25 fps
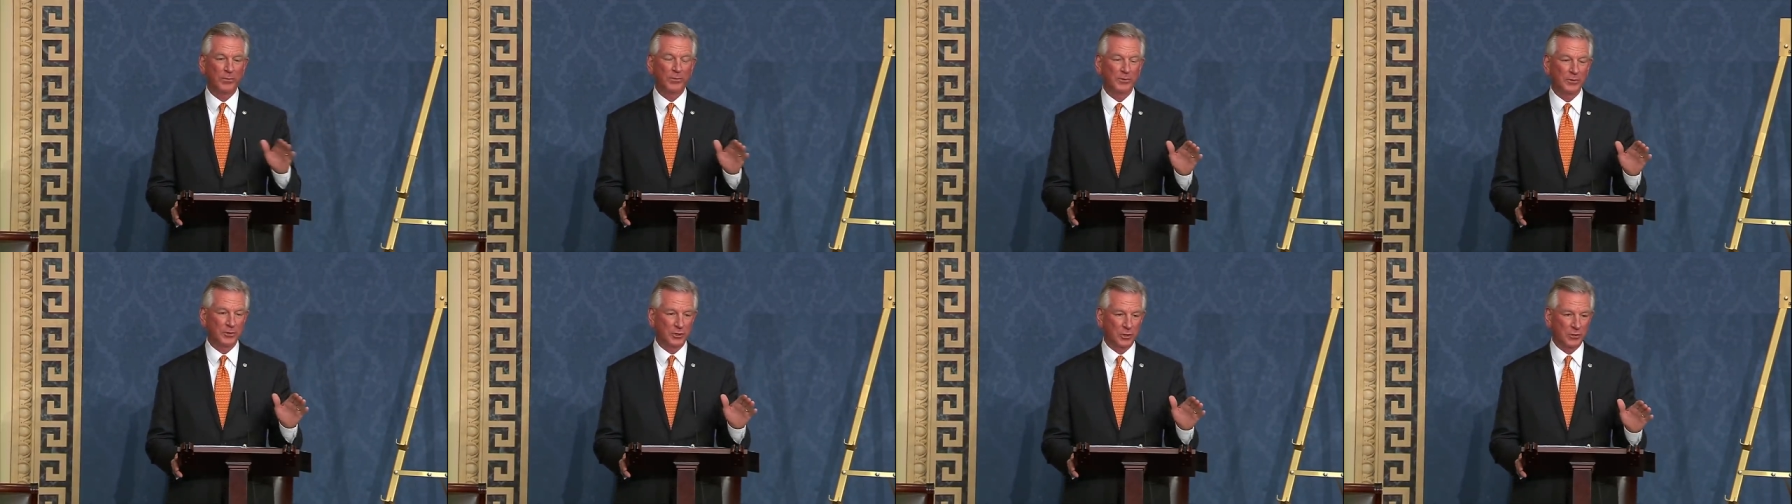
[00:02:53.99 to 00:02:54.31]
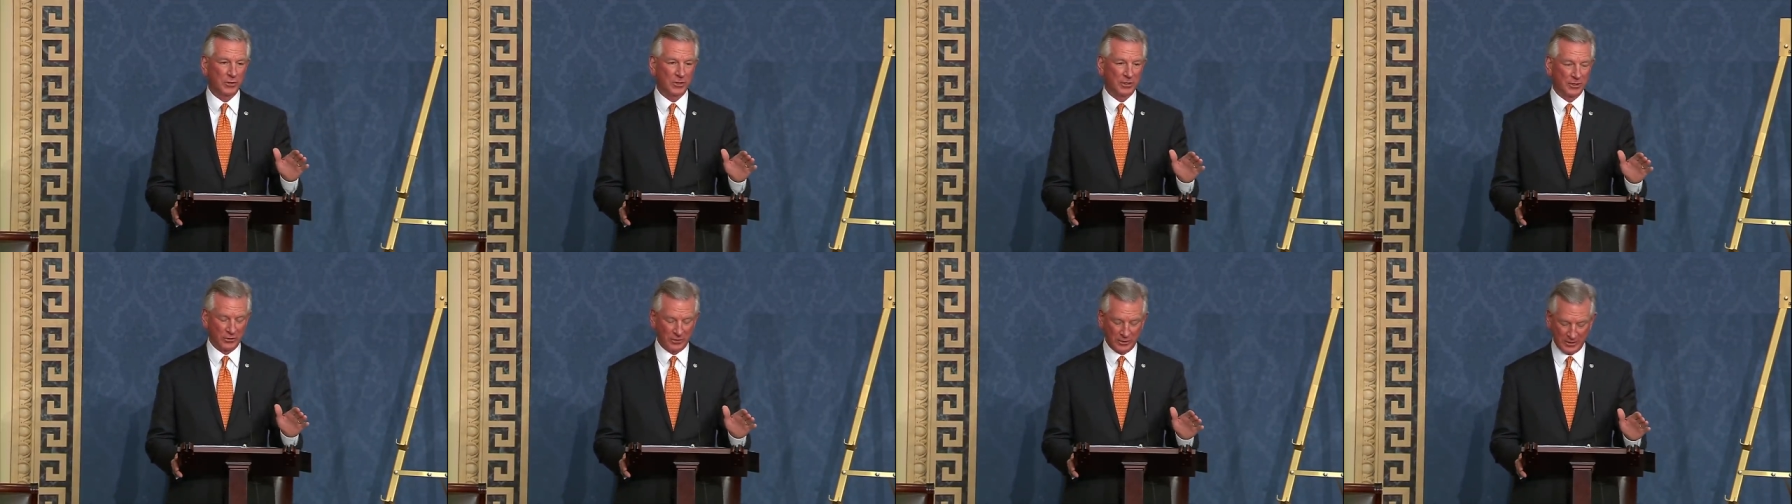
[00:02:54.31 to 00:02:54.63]

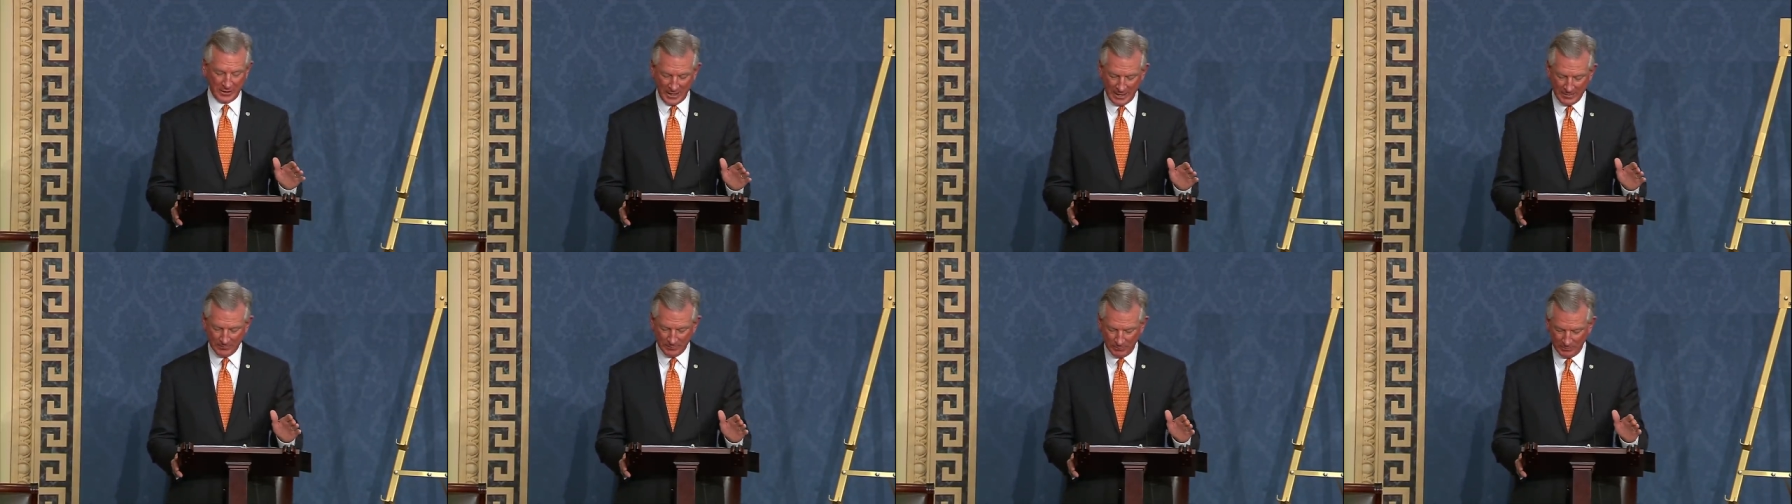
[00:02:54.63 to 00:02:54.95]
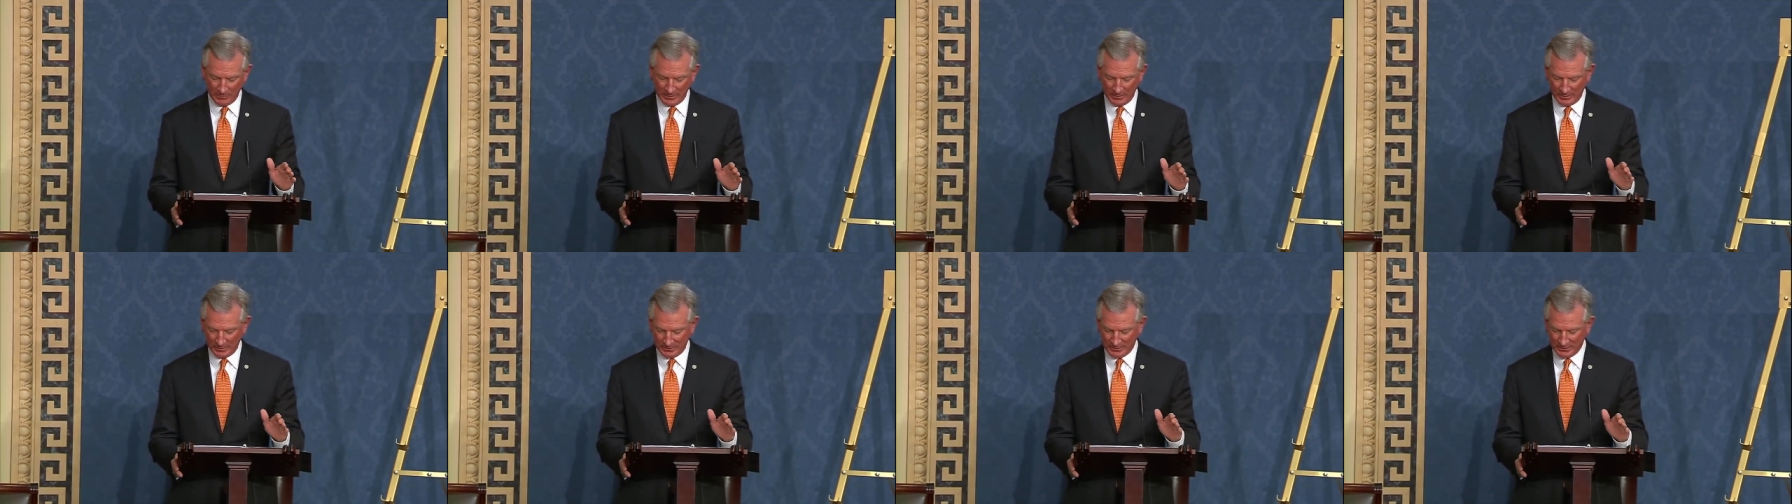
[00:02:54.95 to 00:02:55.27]
nuclear
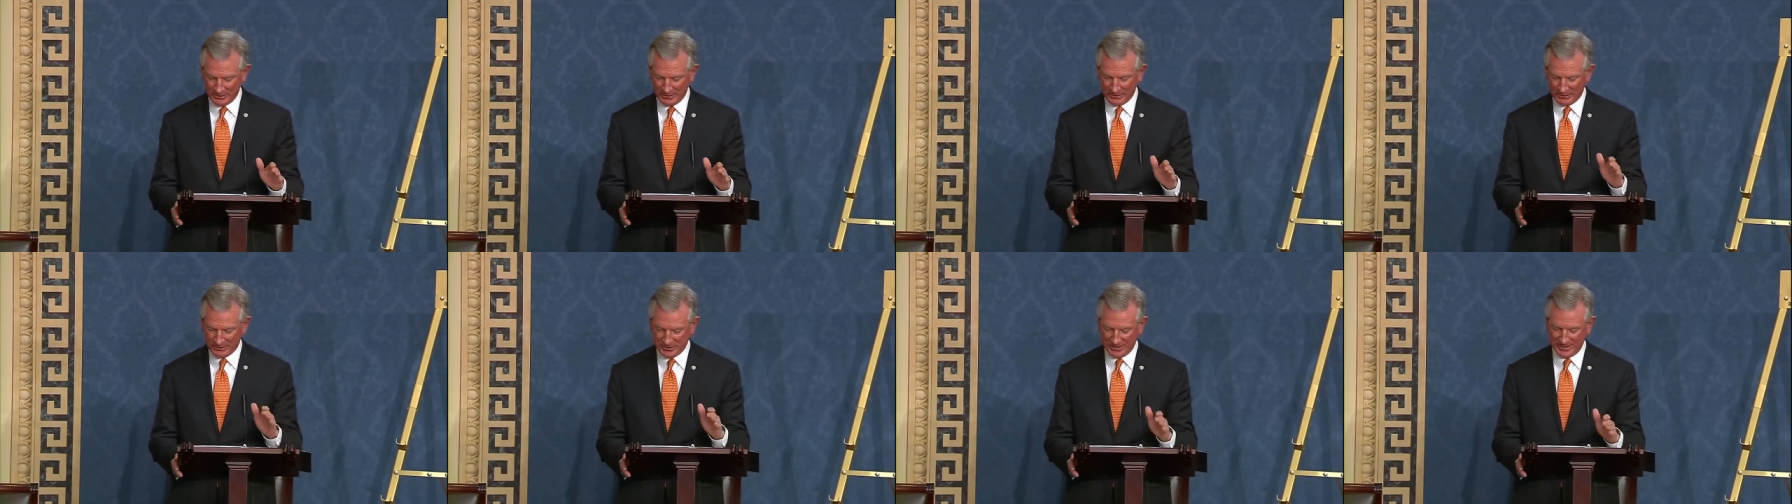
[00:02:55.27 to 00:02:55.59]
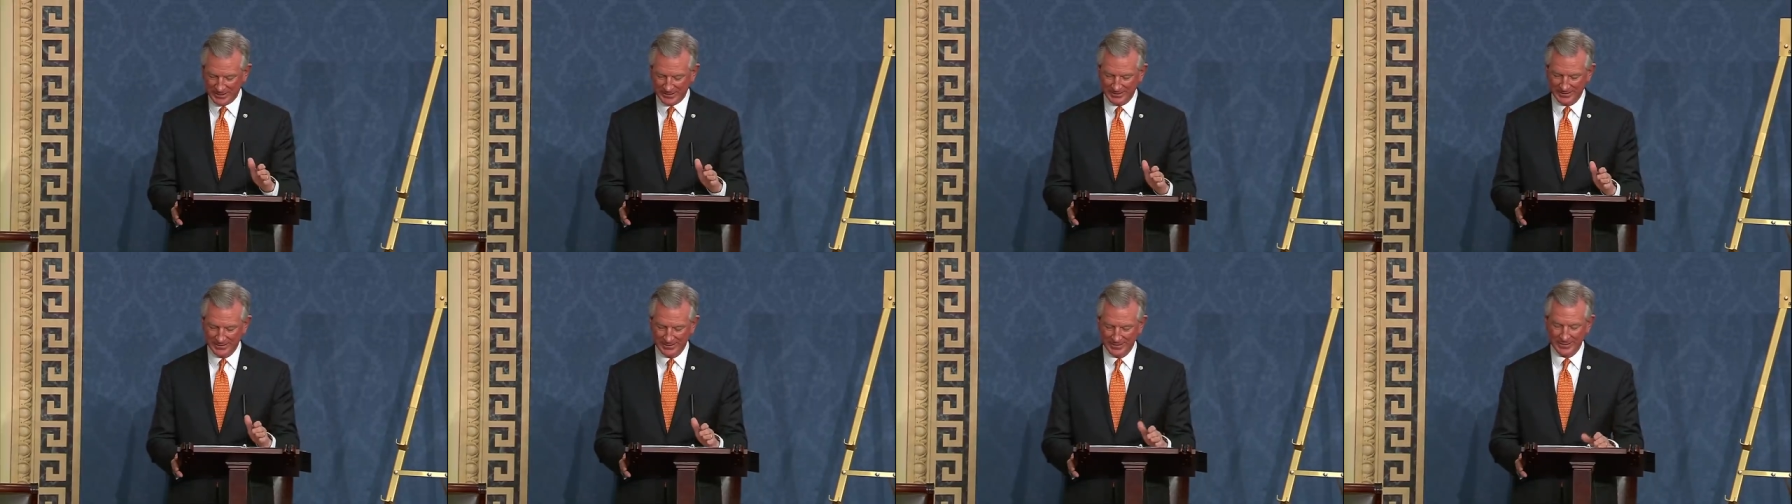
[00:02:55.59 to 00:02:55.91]
capabilities,
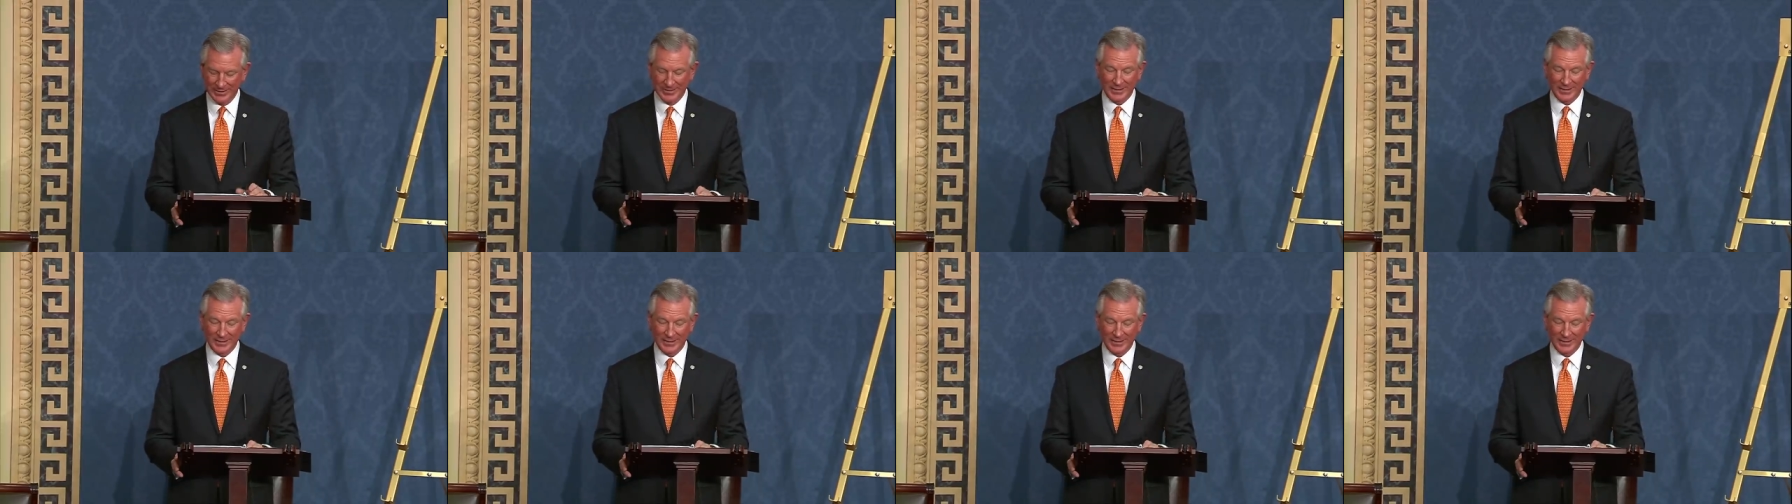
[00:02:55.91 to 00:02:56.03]
said